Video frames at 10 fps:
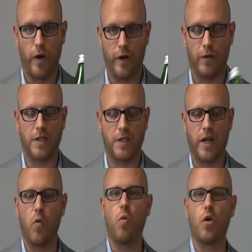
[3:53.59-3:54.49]
It looks like
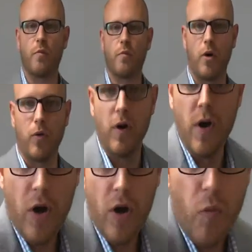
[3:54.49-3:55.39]
a water bottle.
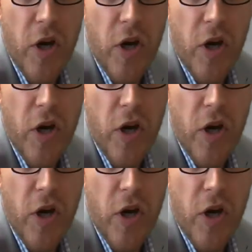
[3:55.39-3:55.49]
We